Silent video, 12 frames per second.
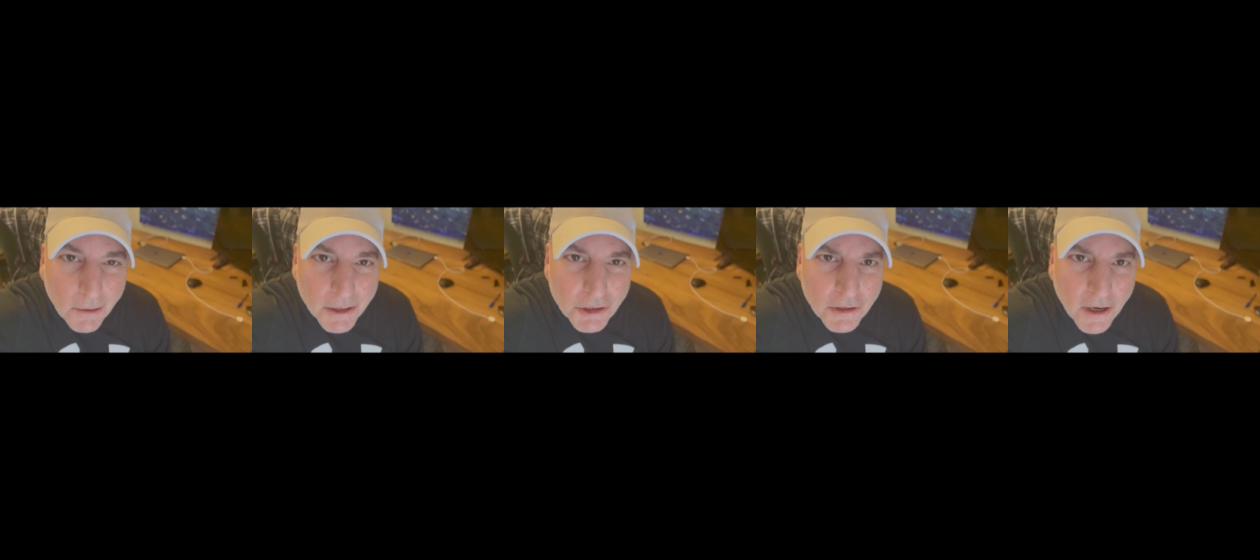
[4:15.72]

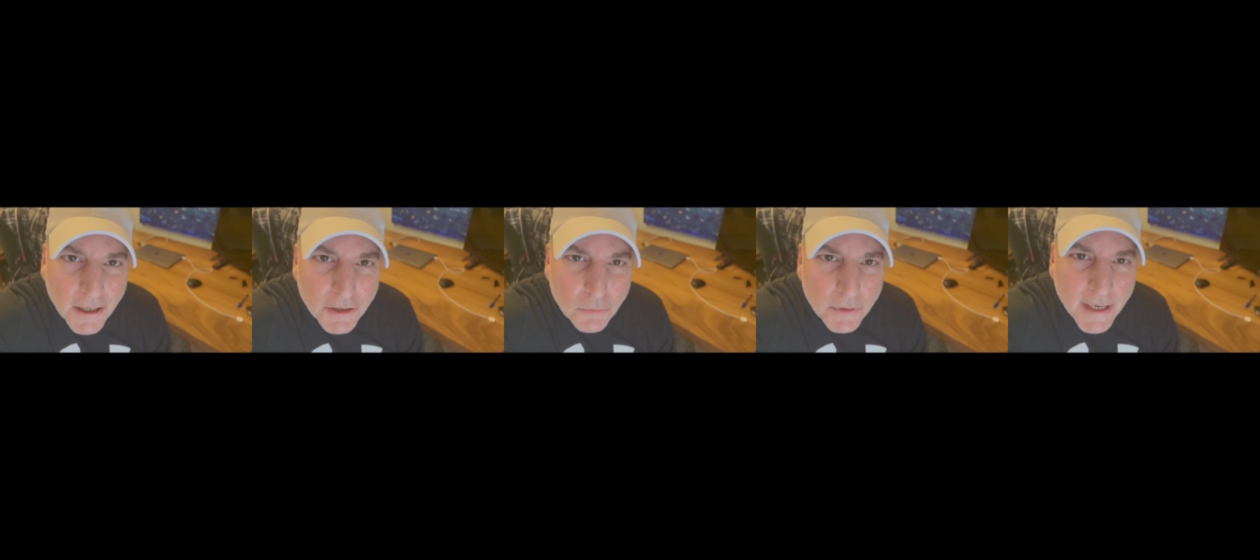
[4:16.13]
right, you
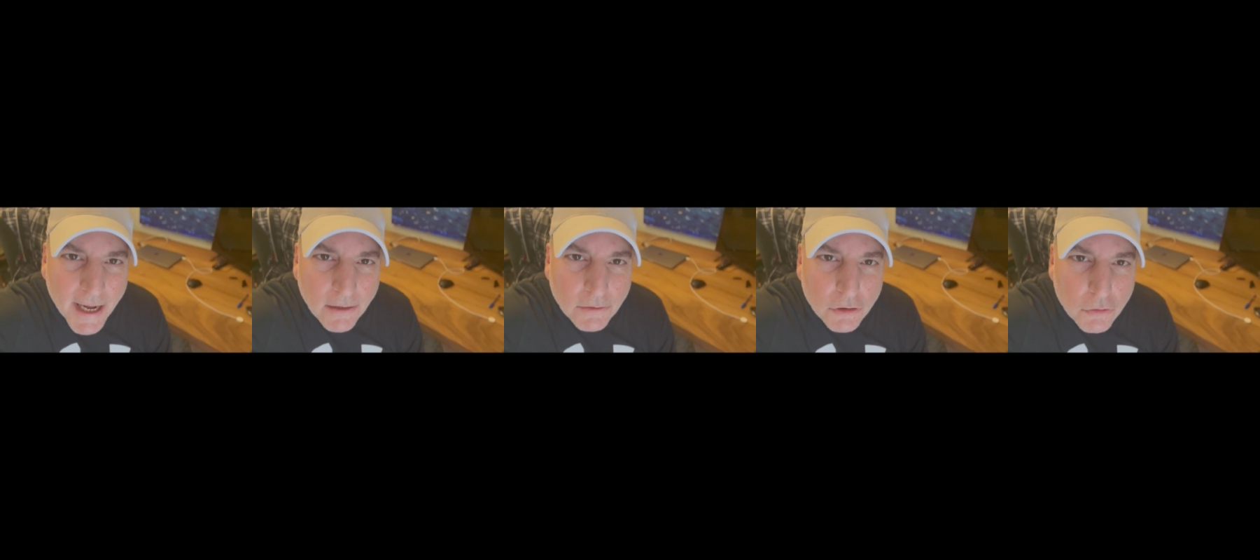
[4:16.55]
guys, we're
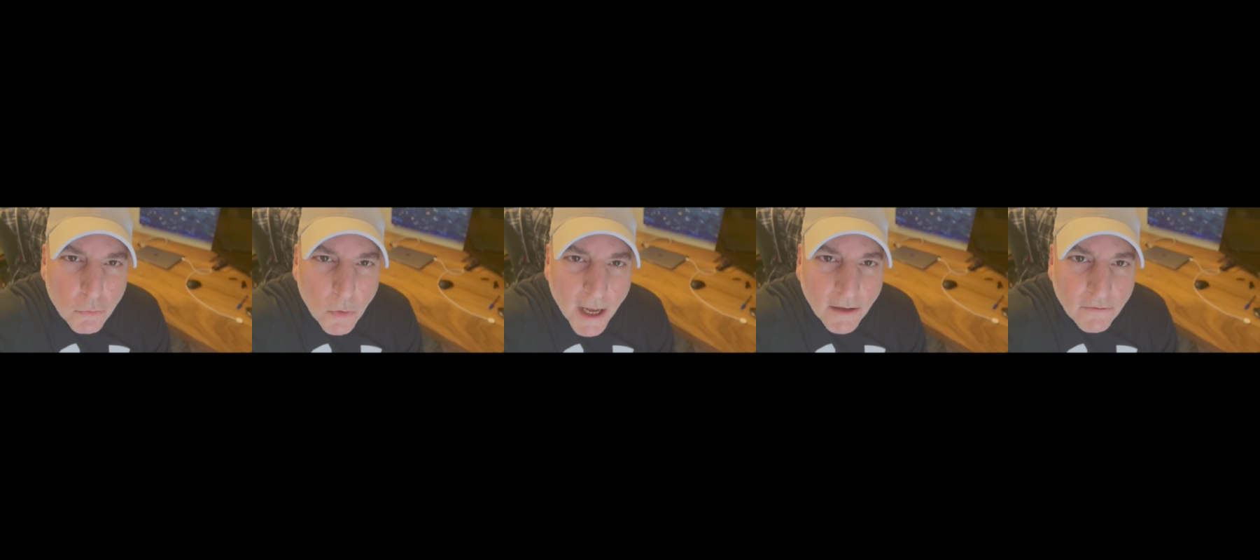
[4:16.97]
down
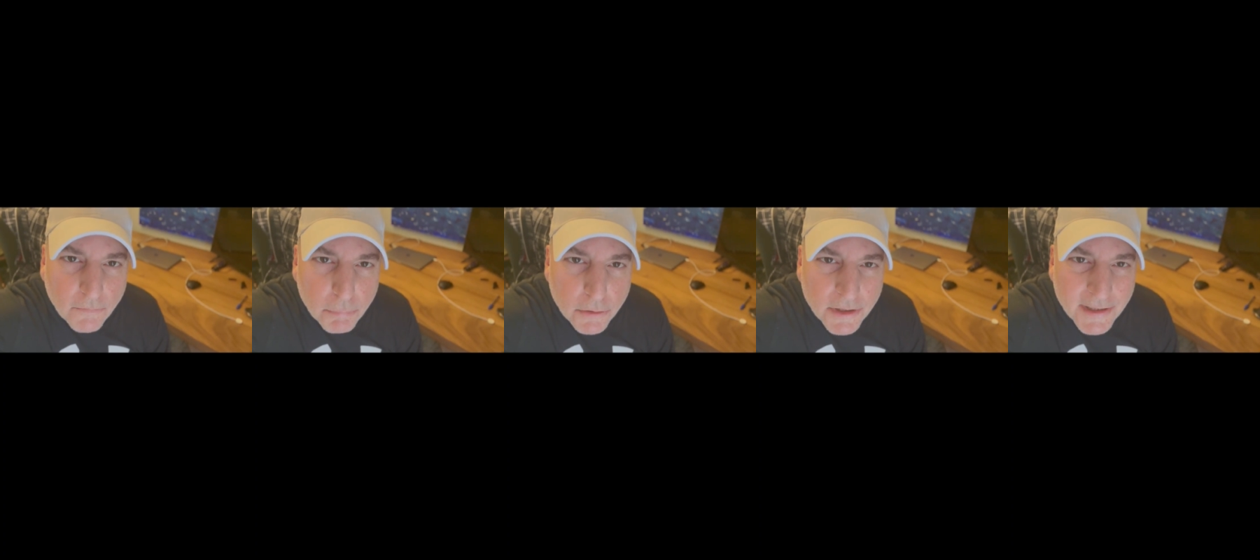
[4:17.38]

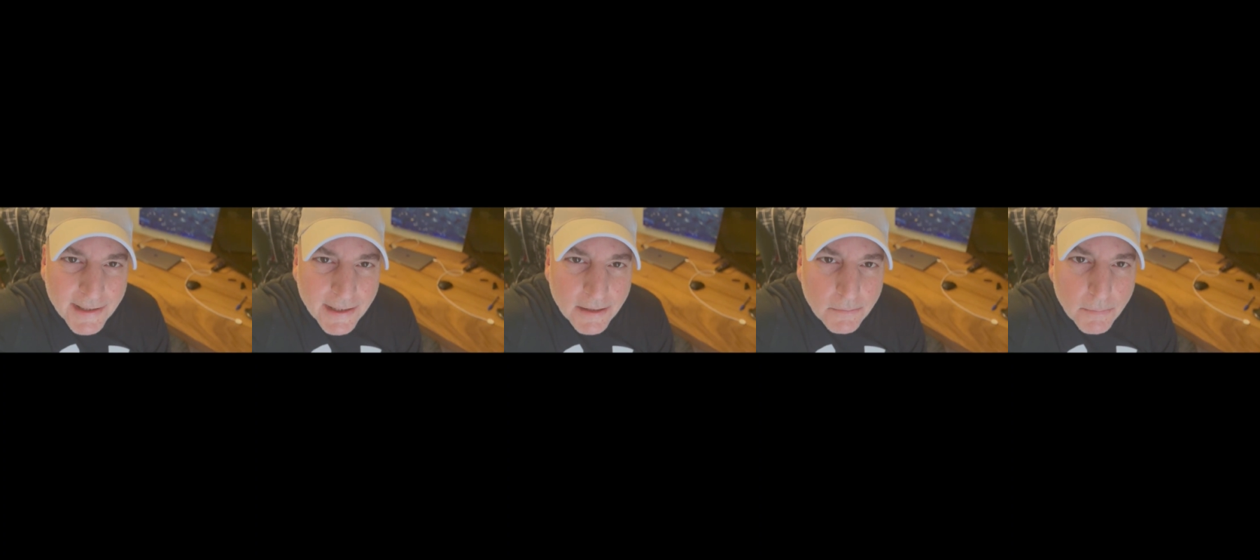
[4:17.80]

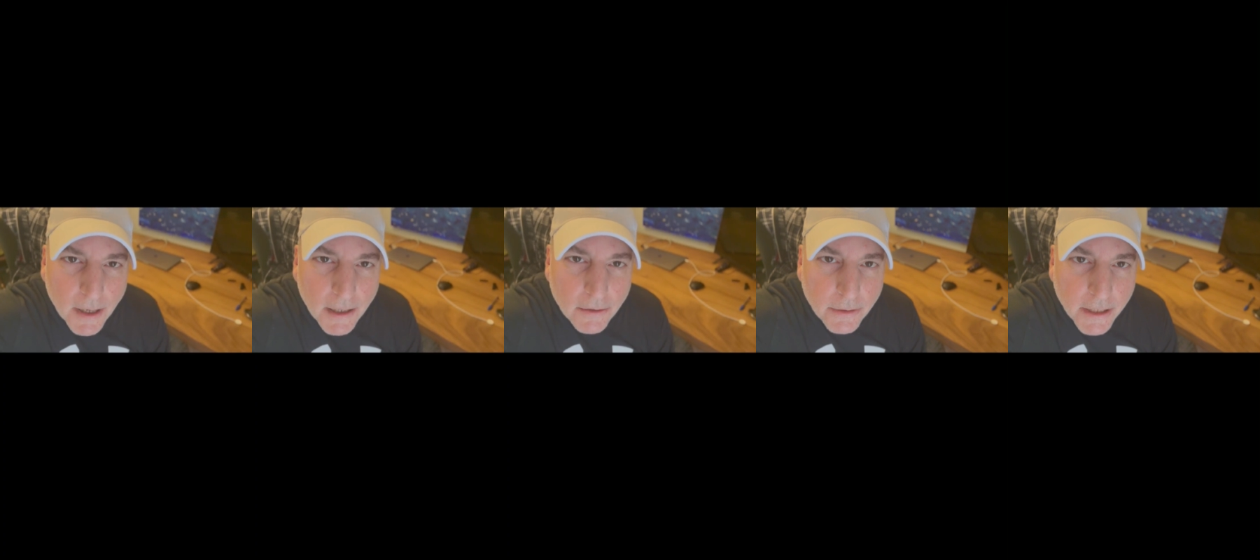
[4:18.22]
12%
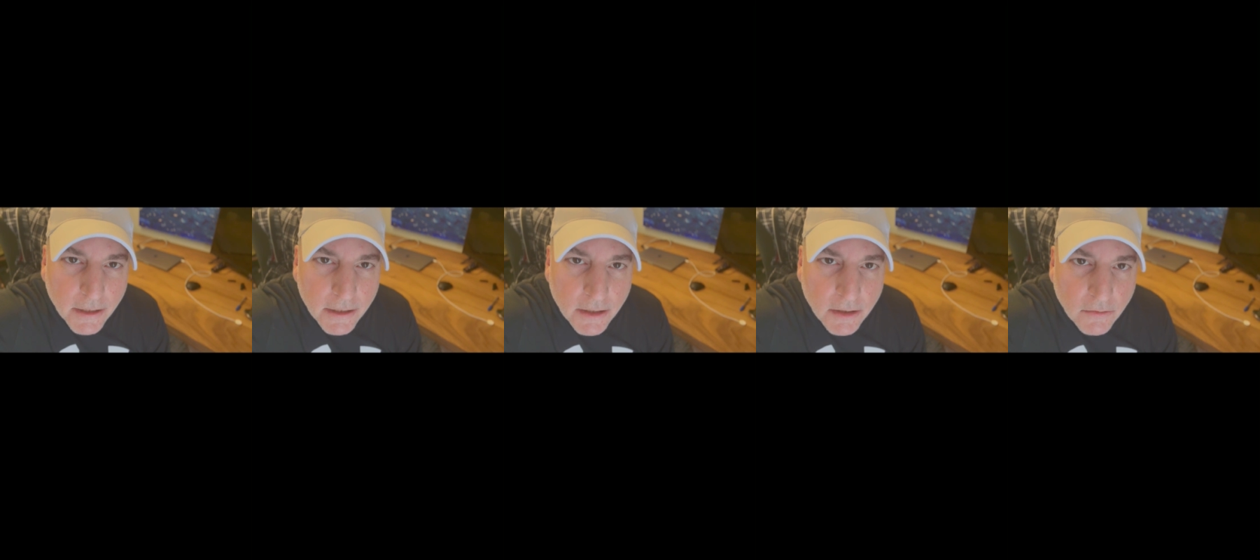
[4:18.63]
battery
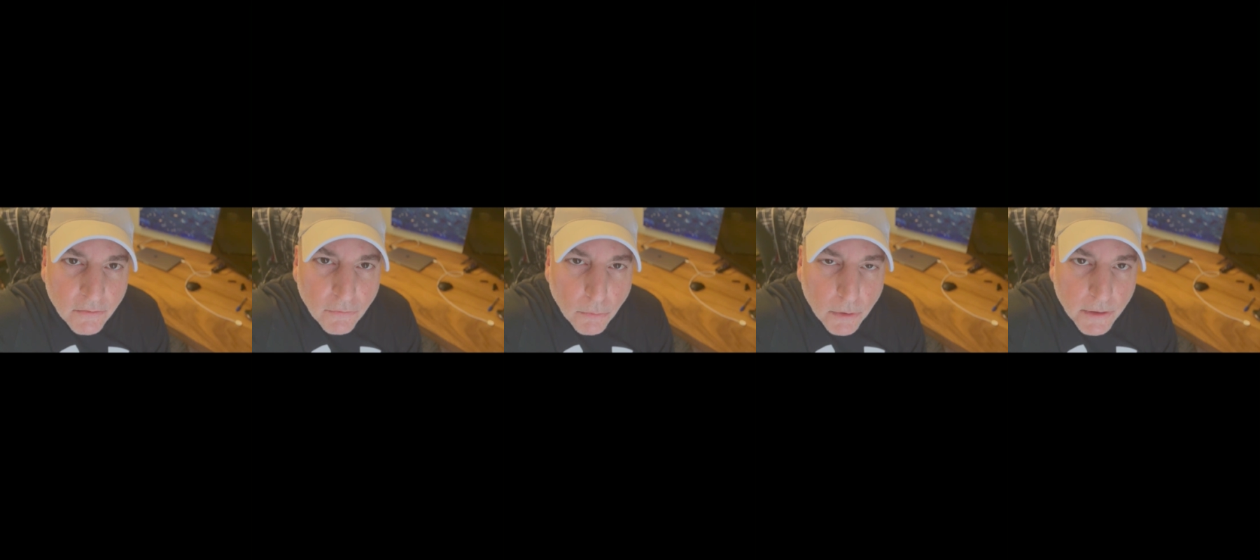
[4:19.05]
in
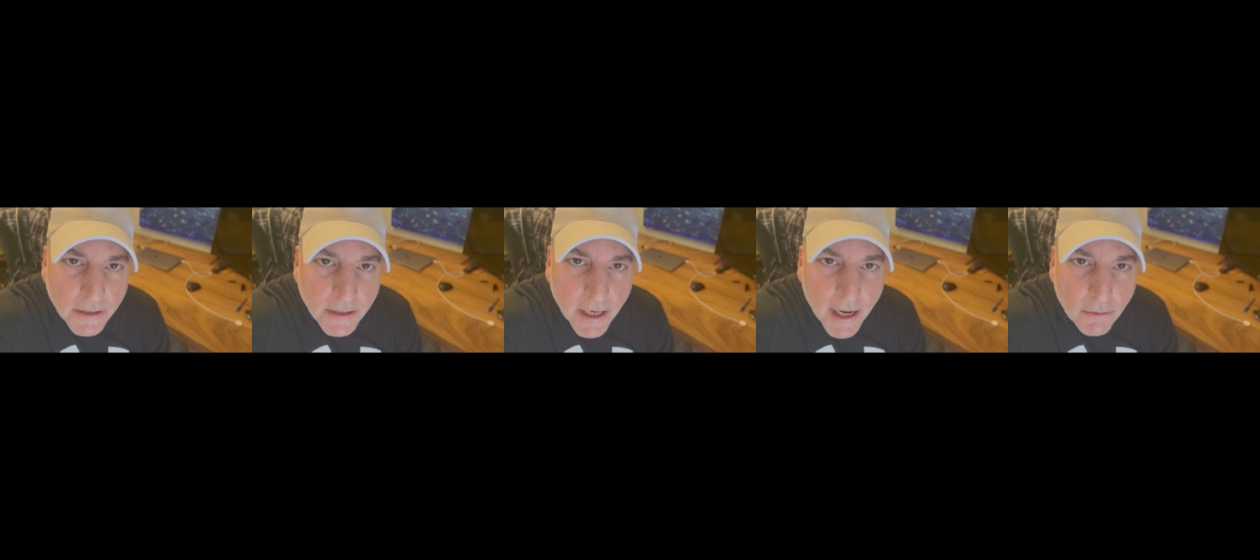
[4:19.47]

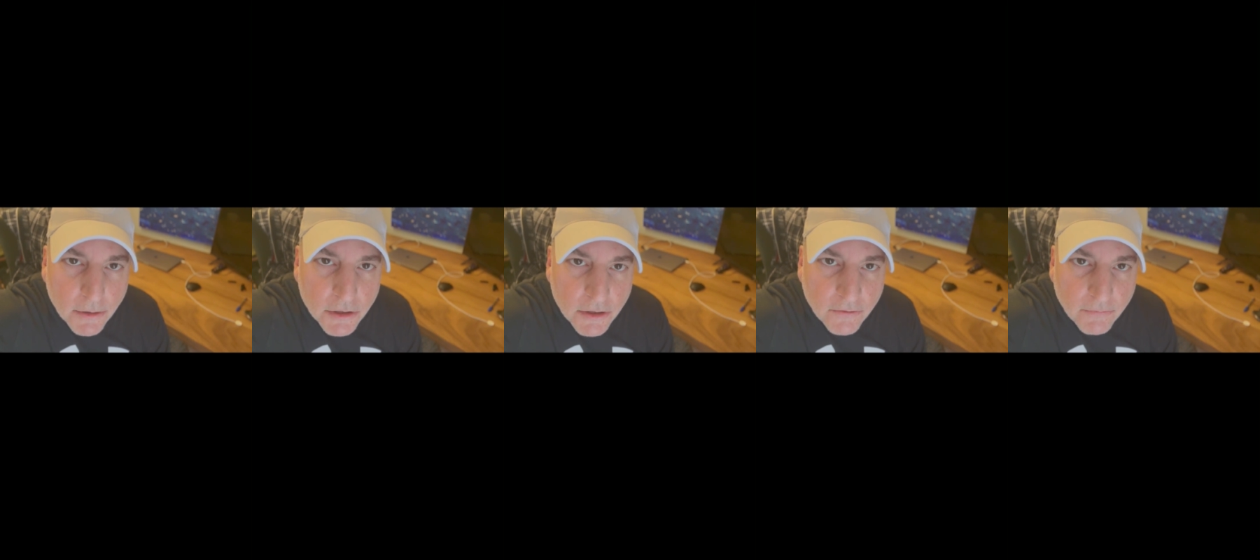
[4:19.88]
14
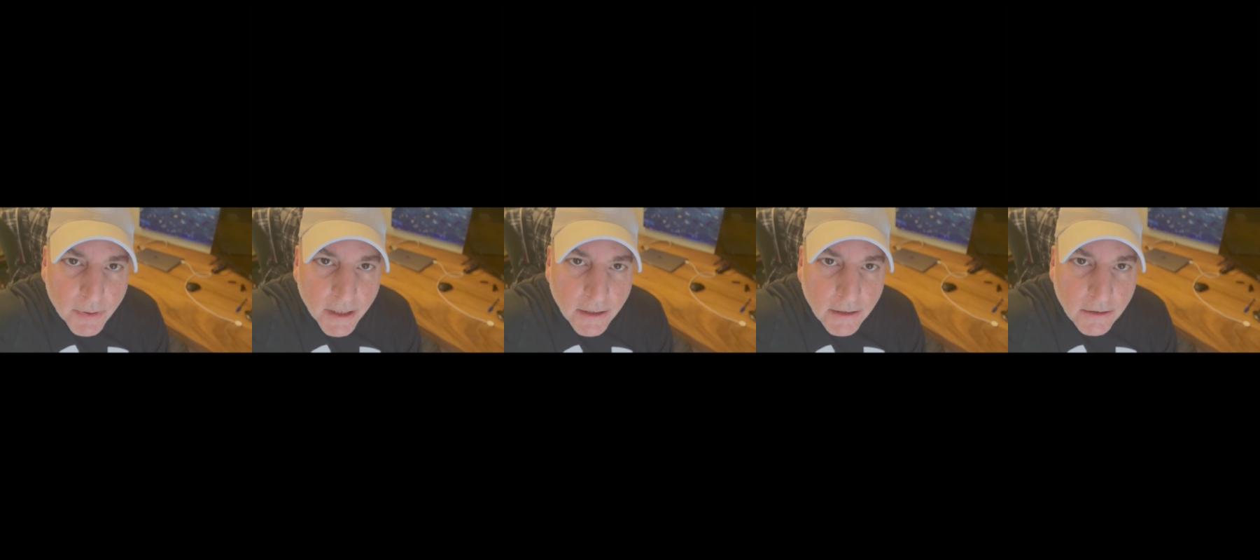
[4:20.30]
hours of
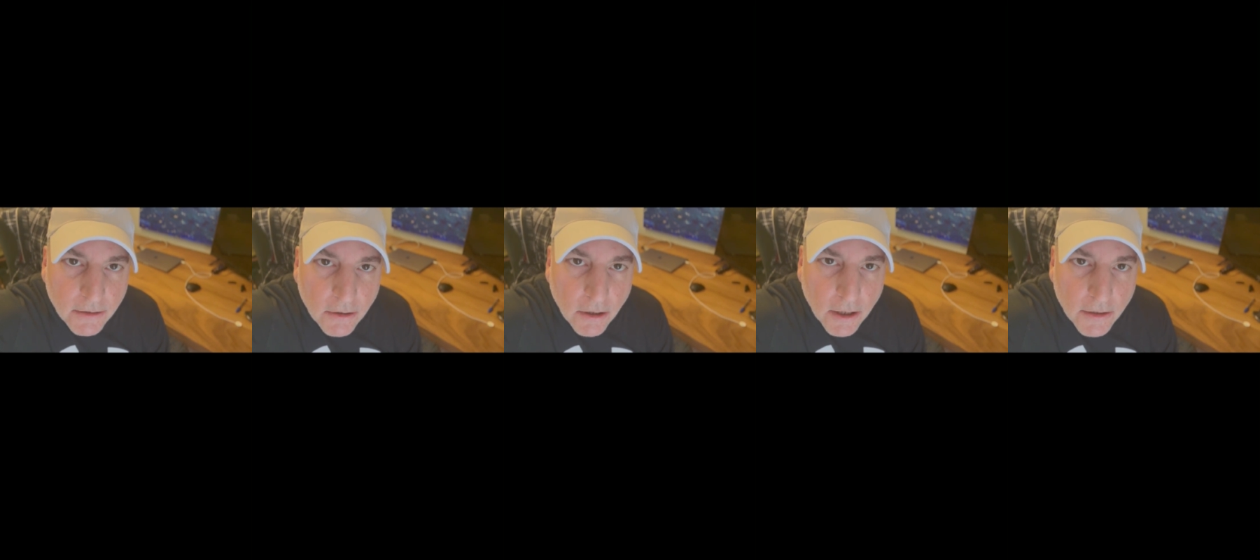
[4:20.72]
being
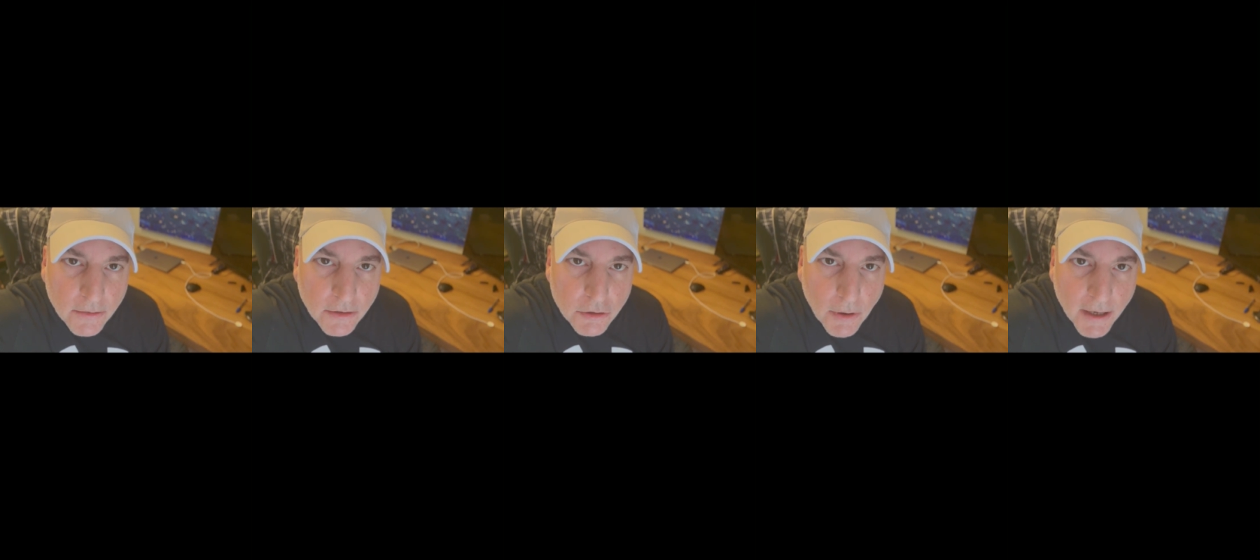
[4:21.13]
on
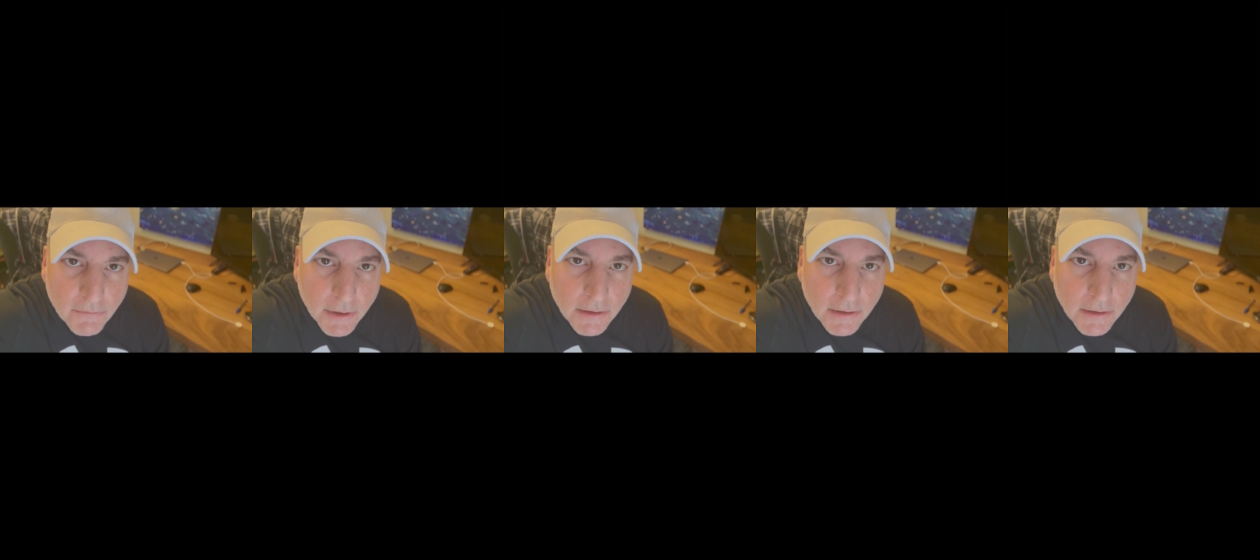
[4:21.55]
the driveway.